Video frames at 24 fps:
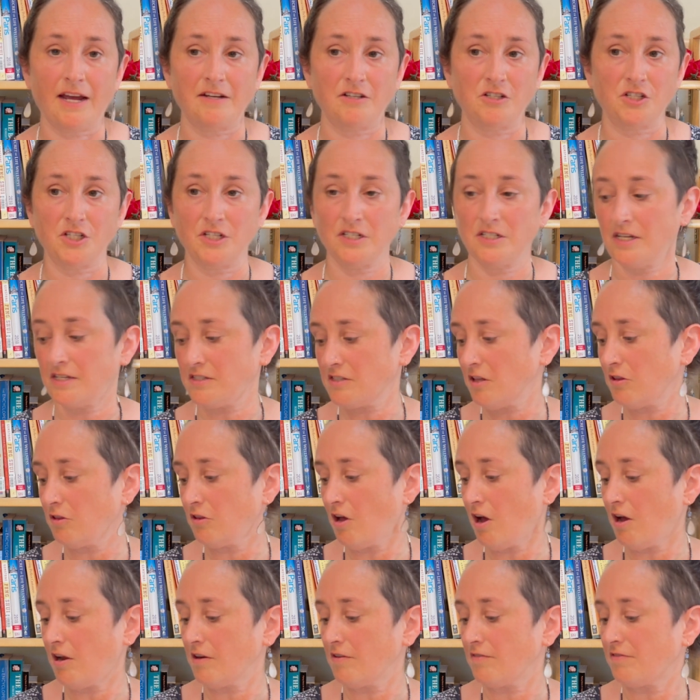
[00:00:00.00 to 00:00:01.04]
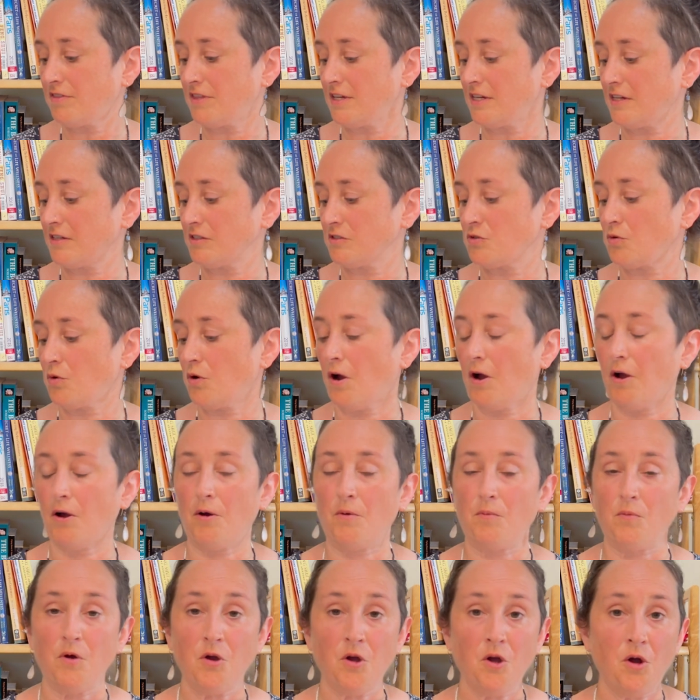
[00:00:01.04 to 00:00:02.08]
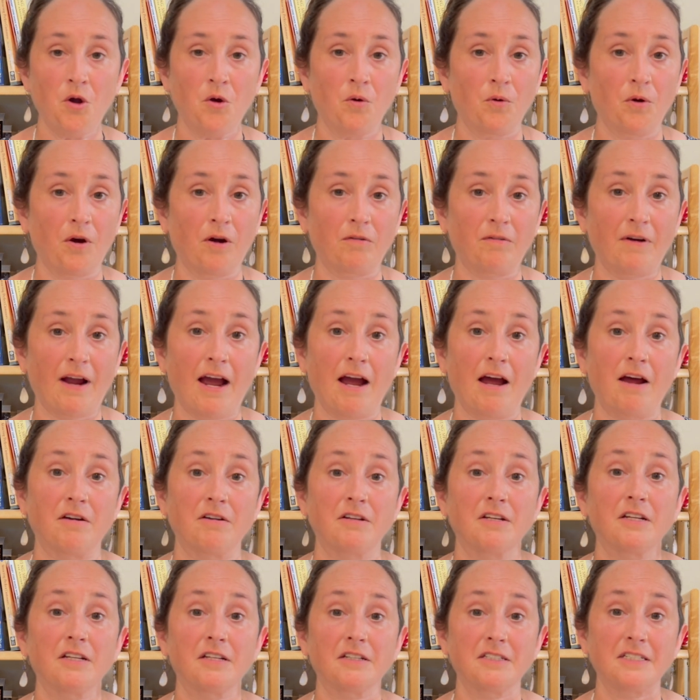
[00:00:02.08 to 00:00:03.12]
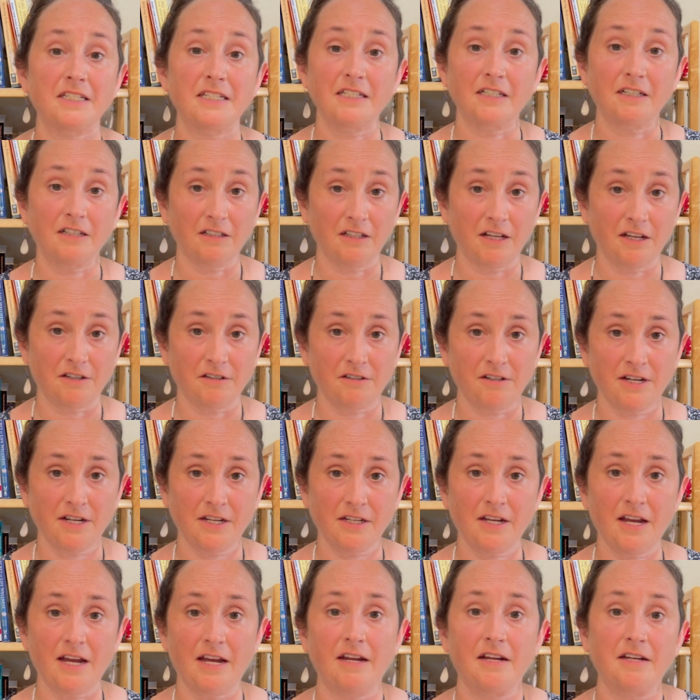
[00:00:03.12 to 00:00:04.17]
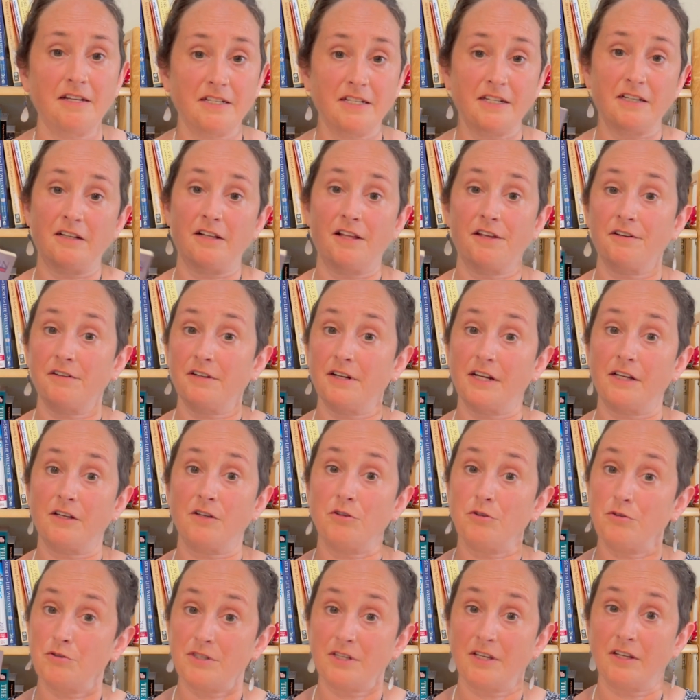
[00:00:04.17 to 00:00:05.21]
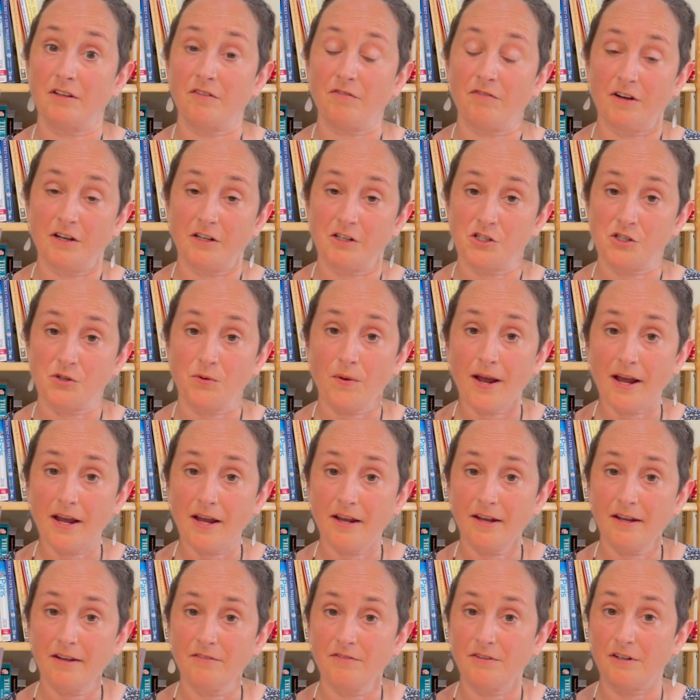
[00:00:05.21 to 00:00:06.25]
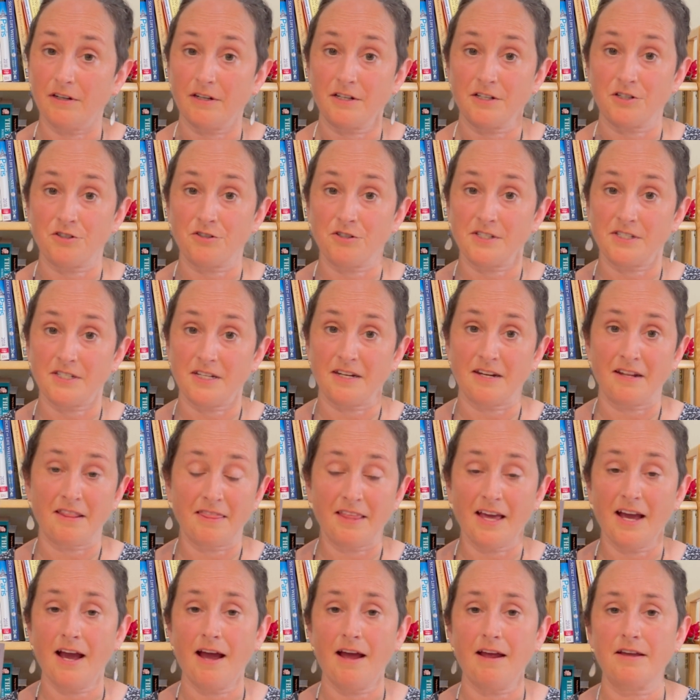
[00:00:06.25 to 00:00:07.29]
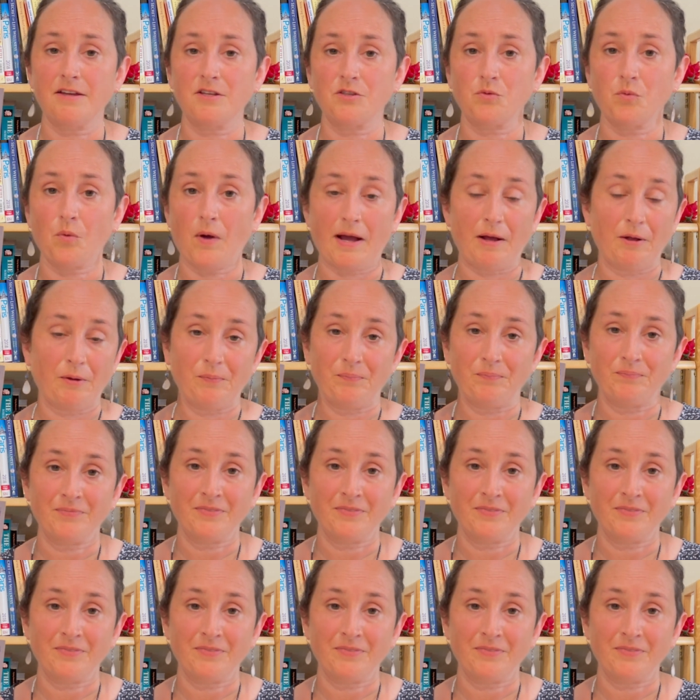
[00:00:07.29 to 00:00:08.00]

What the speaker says: and she does a lot of things around decluttering and decluttering using feng shui, if you're interested in that as well.